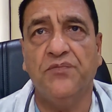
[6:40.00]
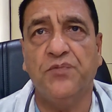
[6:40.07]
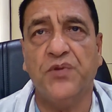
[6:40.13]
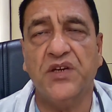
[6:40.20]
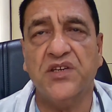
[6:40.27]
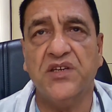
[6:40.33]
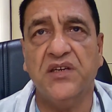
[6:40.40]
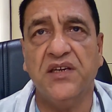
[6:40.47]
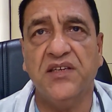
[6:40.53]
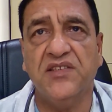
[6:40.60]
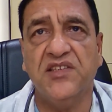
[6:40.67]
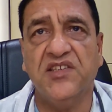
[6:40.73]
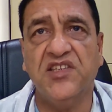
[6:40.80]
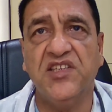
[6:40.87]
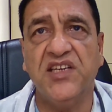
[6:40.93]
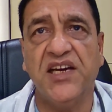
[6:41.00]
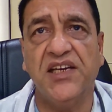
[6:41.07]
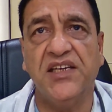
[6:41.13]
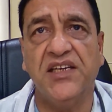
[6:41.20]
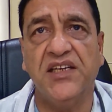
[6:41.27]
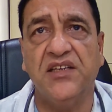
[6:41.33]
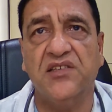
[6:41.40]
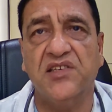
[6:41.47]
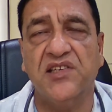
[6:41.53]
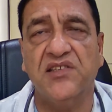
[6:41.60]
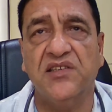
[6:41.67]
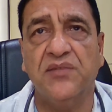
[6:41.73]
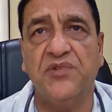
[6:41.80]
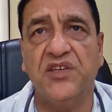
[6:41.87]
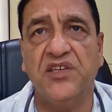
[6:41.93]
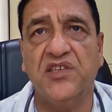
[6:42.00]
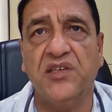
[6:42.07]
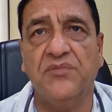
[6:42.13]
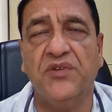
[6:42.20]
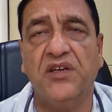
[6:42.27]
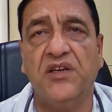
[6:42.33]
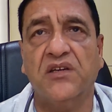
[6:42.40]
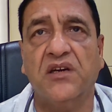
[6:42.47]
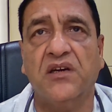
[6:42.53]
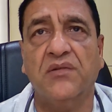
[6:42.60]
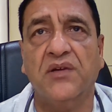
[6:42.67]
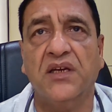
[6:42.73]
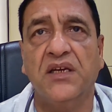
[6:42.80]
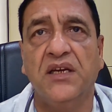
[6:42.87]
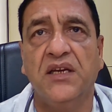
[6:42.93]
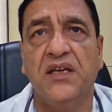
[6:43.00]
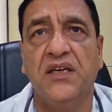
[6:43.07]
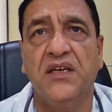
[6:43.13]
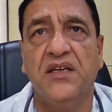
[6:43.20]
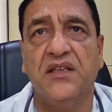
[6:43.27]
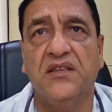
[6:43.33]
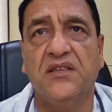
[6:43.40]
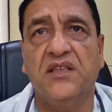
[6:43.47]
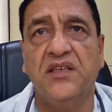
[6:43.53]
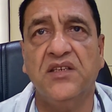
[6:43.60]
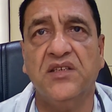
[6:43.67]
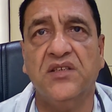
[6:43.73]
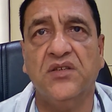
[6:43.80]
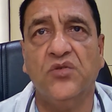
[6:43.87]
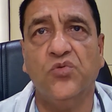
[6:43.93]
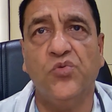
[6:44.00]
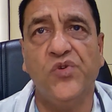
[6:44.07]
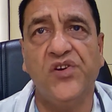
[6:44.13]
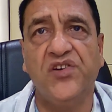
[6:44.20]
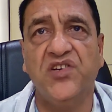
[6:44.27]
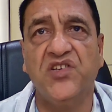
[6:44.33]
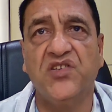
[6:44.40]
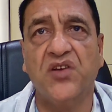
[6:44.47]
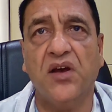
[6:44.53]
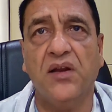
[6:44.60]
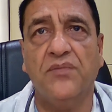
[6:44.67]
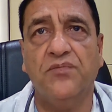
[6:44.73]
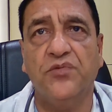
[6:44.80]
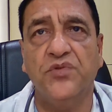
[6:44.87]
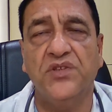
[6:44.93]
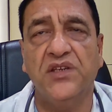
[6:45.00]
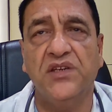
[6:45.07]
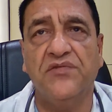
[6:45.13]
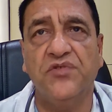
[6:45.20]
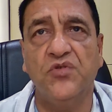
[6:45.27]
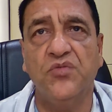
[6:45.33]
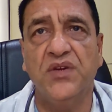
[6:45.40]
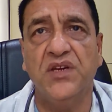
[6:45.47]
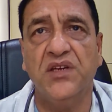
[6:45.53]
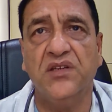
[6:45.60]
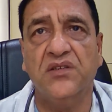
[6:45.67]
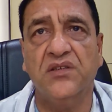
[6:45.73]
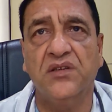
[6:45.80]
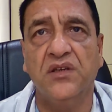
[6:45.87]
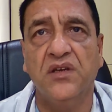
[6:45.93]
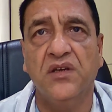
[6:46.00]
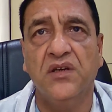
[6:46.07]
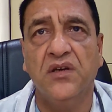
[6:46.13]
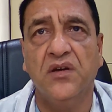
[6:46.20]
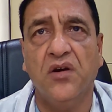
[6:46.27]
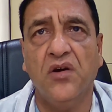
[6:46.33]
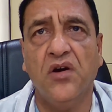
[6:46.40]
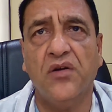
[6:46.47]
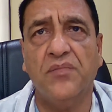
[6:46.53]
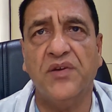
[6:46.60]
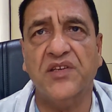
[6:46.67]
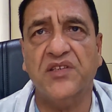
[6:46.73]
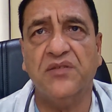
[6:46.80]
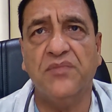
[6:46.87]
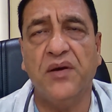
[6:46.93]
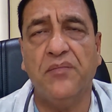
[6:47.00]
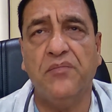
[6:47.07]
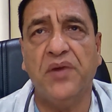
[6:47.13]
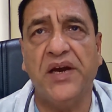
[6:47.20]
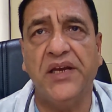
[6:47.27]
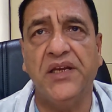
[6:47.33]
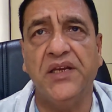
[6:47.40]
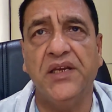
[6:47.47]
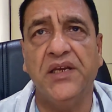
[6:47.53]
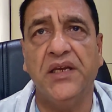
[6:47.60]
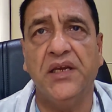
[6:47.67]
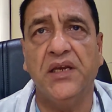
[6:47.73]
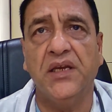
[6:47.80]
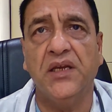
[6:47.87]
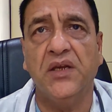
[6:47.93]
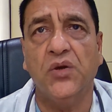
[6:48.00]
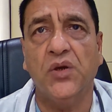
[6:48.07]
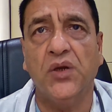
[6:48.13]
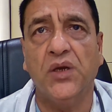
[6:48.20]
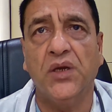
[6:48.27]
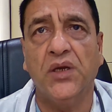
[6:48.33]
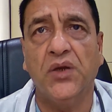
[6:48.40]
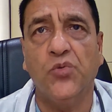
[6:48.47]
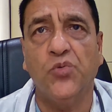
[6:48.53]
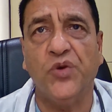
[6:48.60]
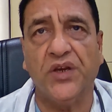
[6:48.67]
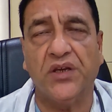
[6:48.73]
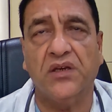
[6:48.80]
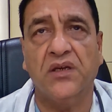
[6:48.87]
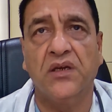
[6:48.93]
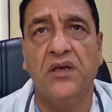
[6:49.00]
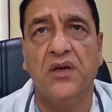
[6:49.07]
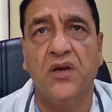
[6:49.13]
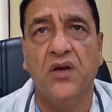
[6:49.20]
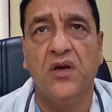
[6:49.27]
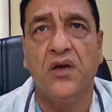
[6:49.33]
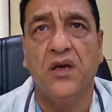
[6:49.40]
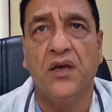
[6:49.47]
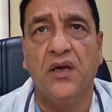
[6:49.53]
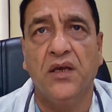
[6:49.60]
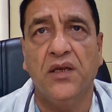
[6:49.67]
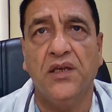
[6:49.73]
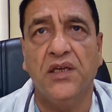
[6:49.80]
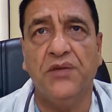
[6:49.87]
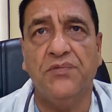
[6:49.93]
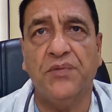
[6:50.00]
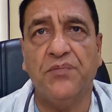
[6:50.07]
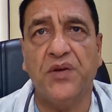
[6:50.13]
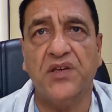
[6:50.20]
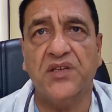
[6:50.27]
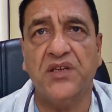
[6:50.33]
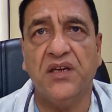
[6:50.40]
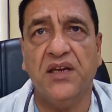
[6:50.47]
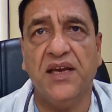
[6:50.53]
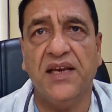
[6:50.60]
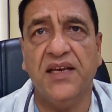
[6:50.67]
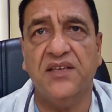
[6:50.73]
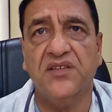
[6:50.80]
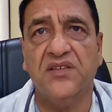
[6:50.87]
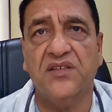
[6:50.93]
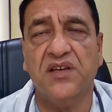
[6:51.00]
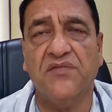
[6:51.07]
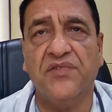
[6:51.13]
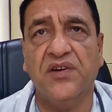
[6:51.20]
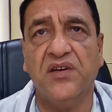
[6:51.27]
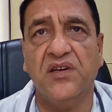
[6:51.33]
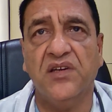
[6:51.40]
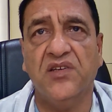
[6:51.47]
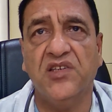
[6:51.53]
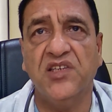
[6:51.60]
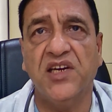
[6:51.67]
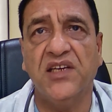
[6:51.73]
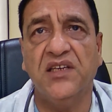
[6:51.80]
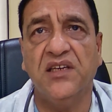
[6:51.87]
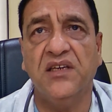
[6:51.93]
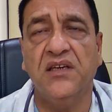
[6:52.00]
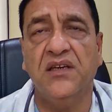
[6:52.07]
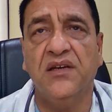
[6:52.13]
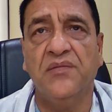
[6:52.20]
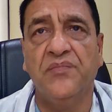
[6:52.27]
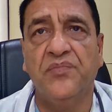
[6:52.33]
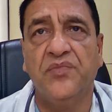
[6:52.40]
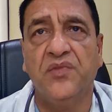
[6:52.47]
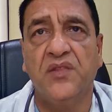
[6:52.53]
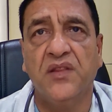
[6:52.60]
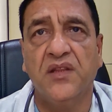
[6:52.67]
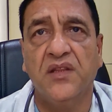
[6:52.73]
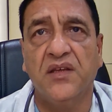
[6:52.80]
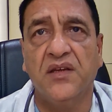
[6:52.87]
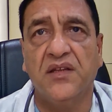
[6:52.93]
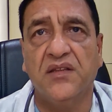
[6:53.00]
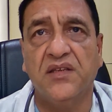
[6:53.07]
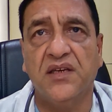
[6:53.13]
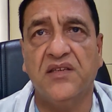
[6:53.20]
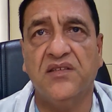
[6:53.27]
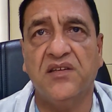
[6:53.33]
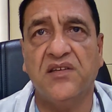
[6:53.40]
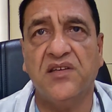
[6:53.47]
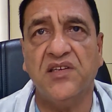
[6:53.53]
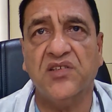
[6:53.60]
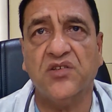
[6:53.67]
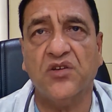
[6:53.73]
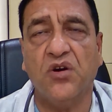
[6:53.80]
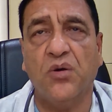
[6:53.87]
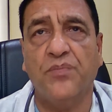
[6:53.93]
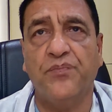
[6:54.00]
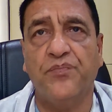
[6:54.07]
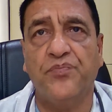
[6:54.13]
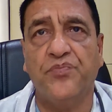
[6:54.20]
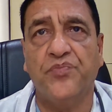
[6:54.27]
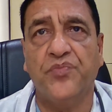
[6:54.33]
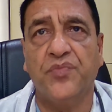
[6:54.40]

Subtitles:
If patient has a TIA, transient ischemic attack, this will resolve within a few minutes or maximum by a week. If a patient has suffered a TIA, there is a risk of